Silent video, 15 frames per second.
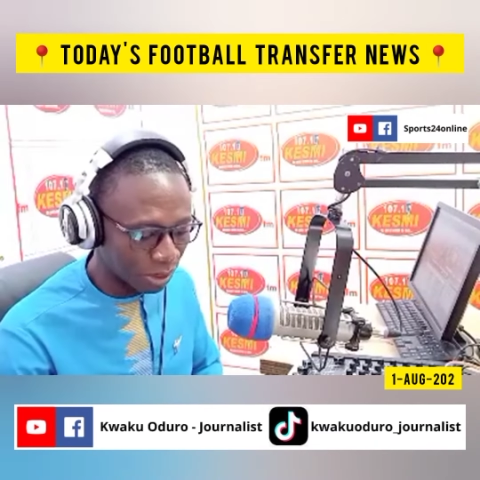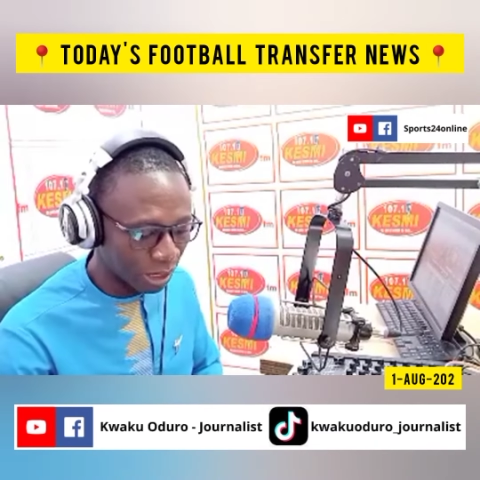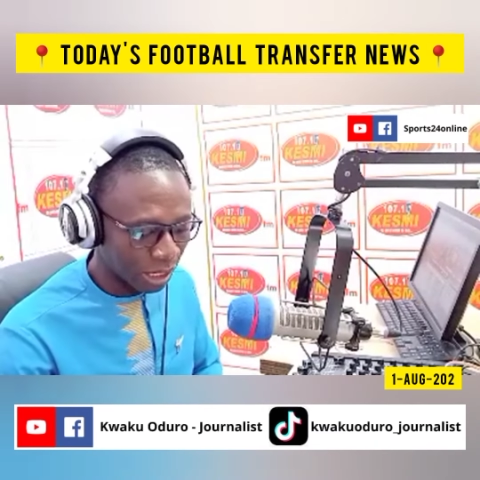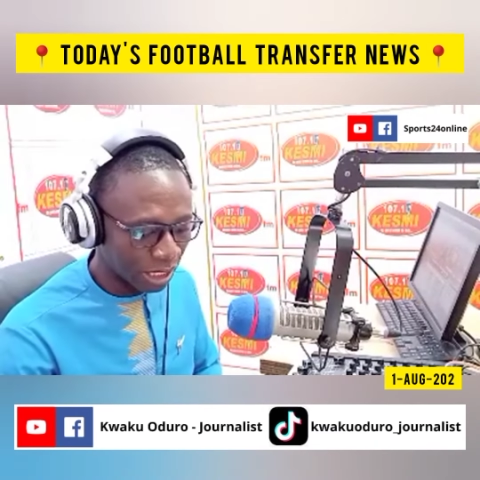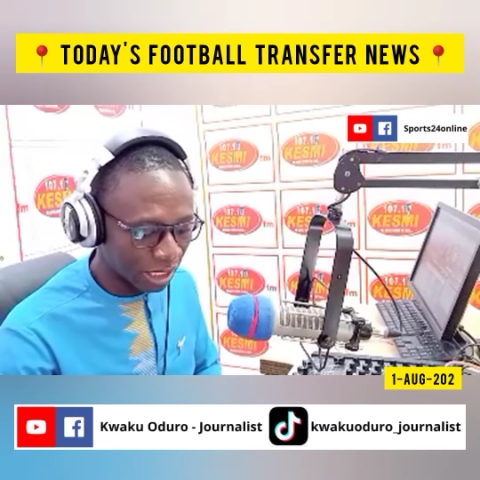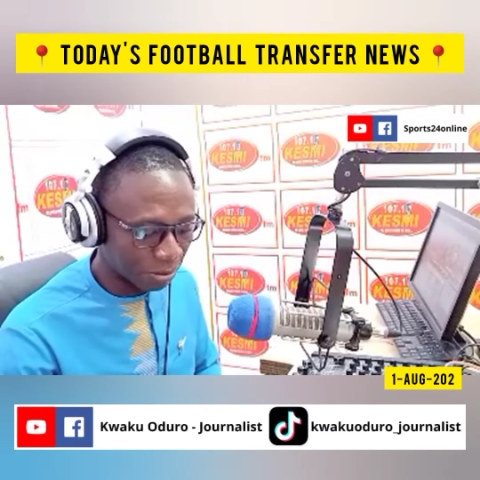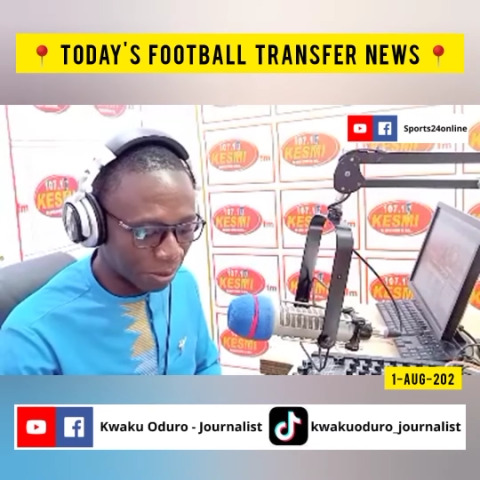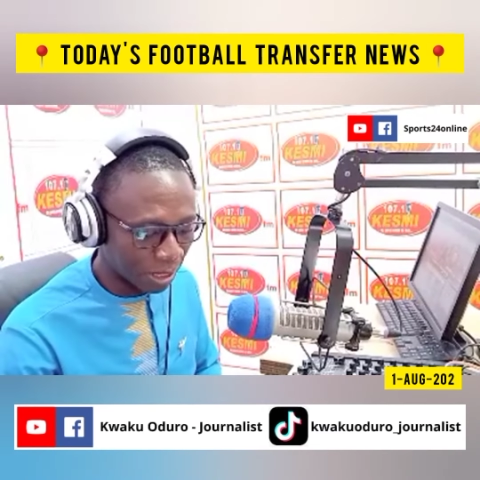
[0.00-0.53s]
The
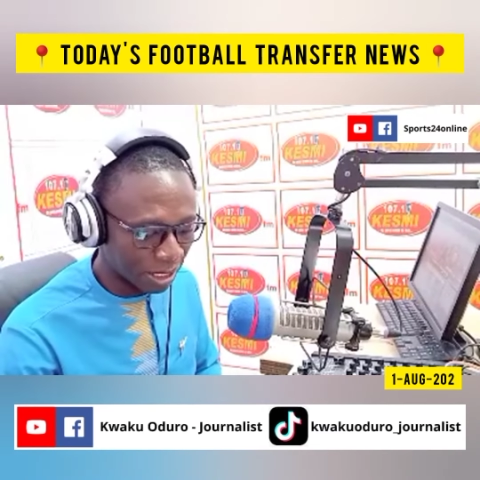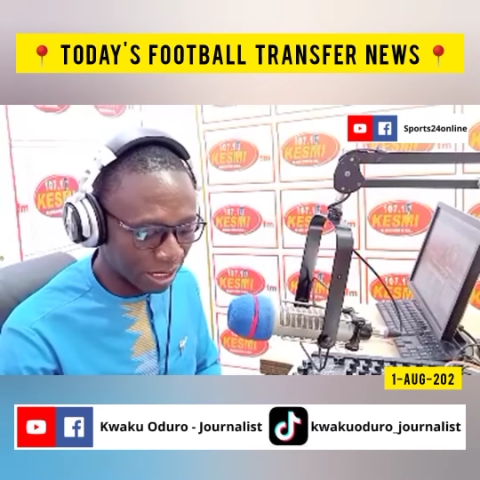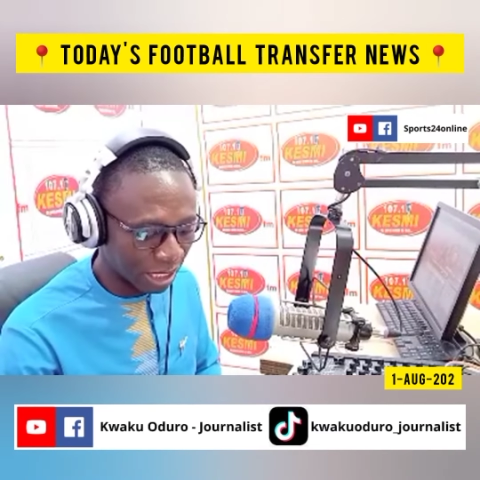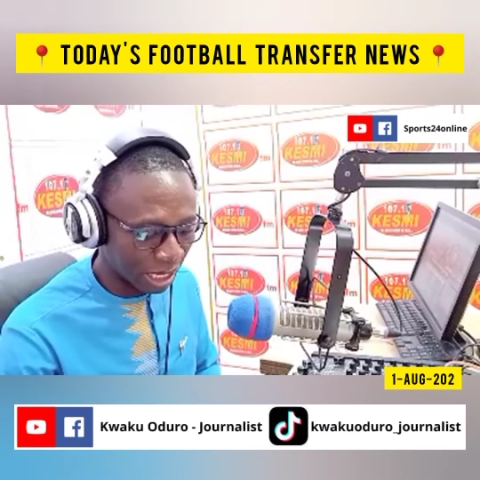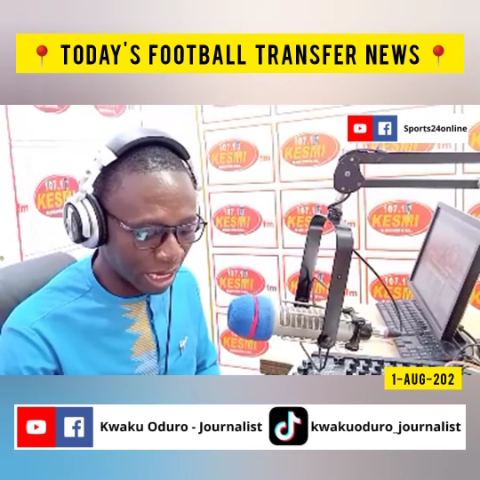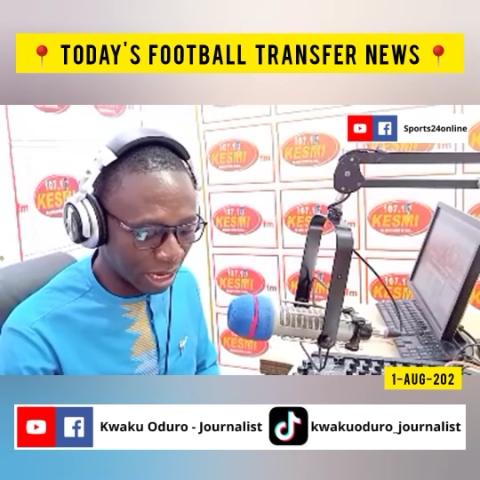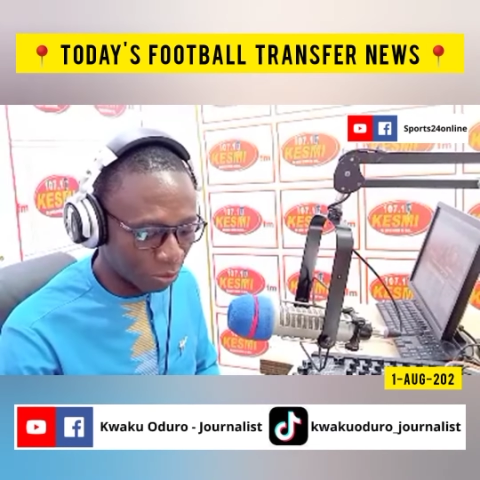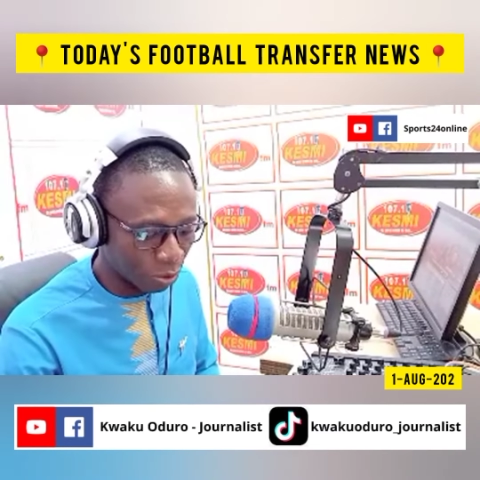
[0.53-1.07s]
Spanish
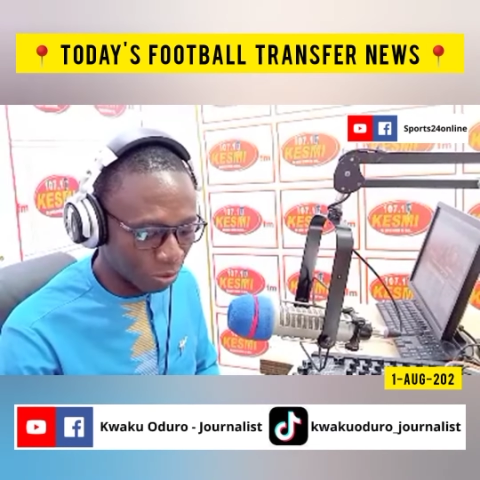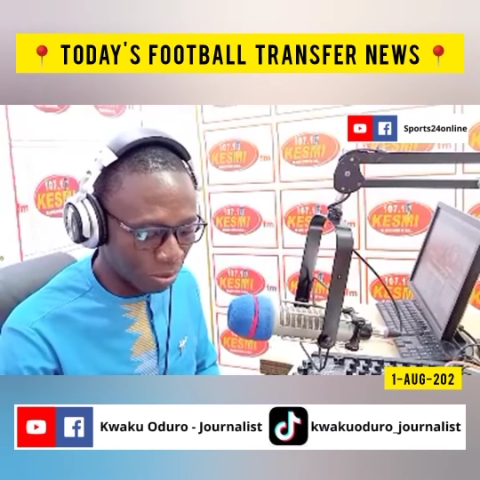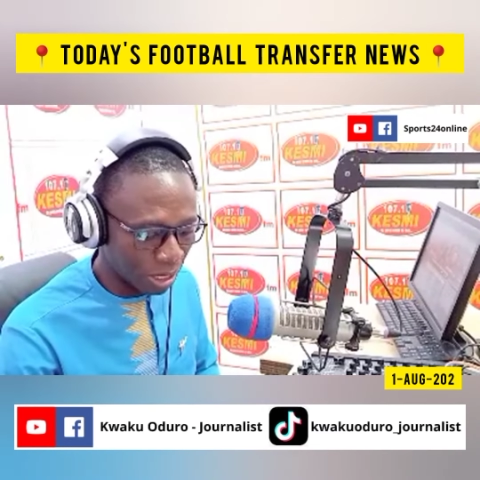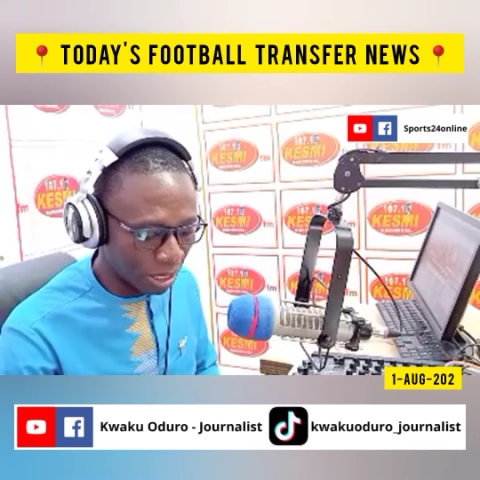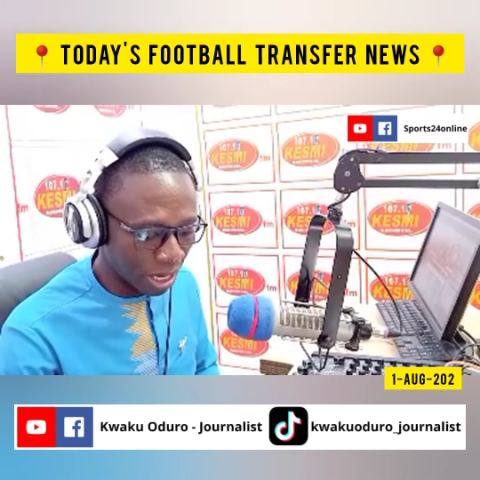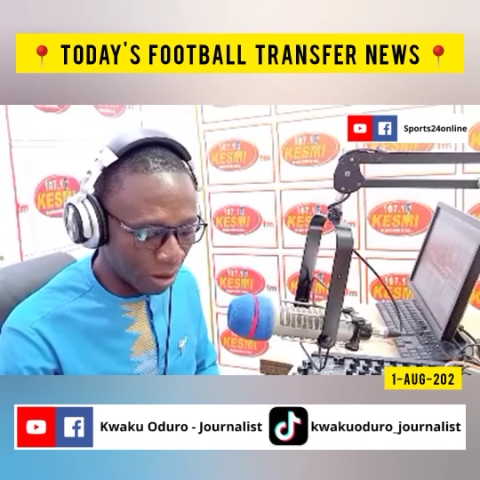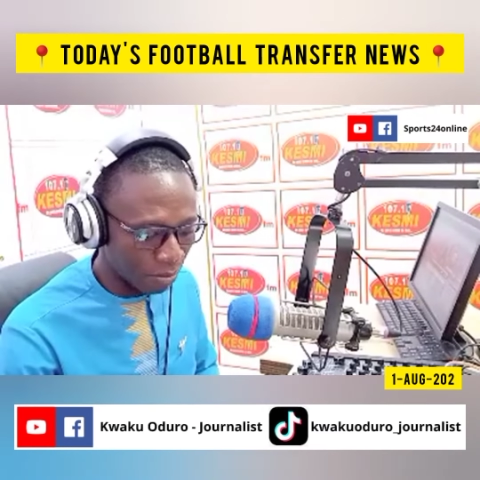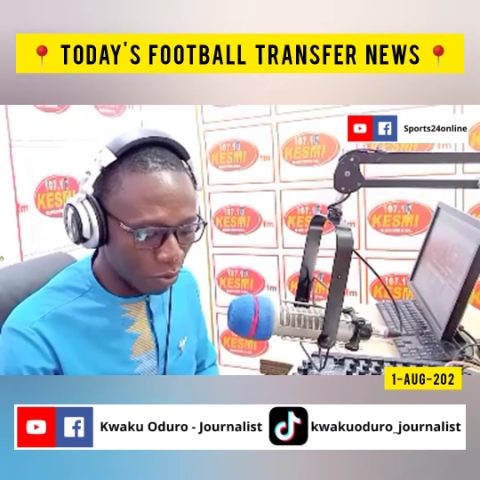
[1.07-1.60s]
club would
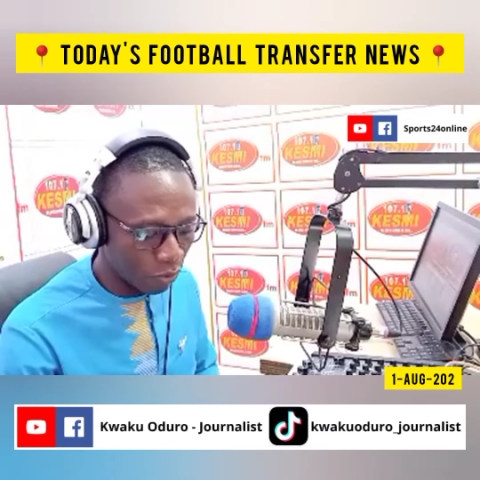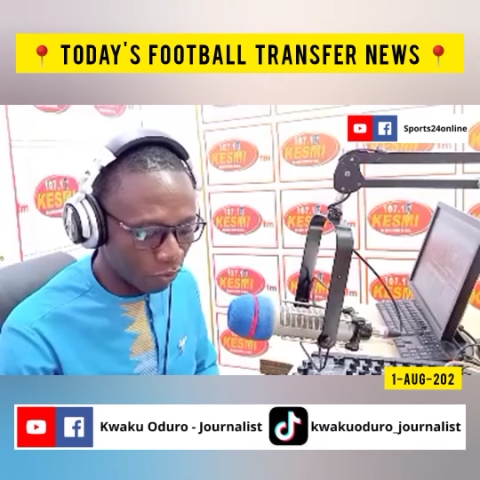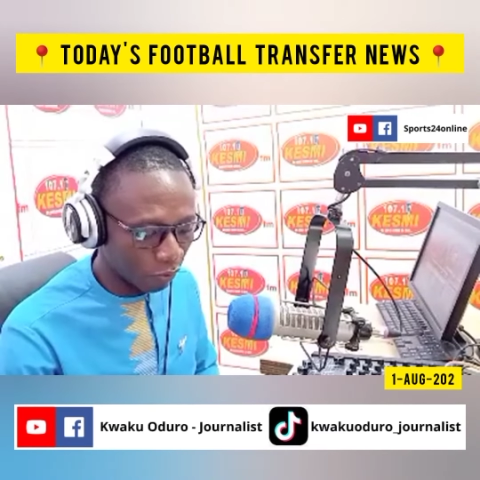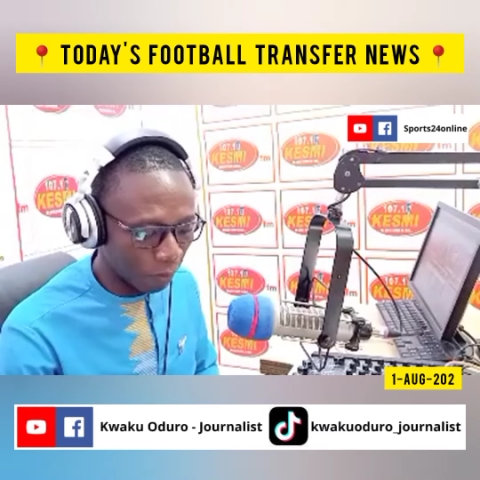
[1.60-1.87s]
make a move for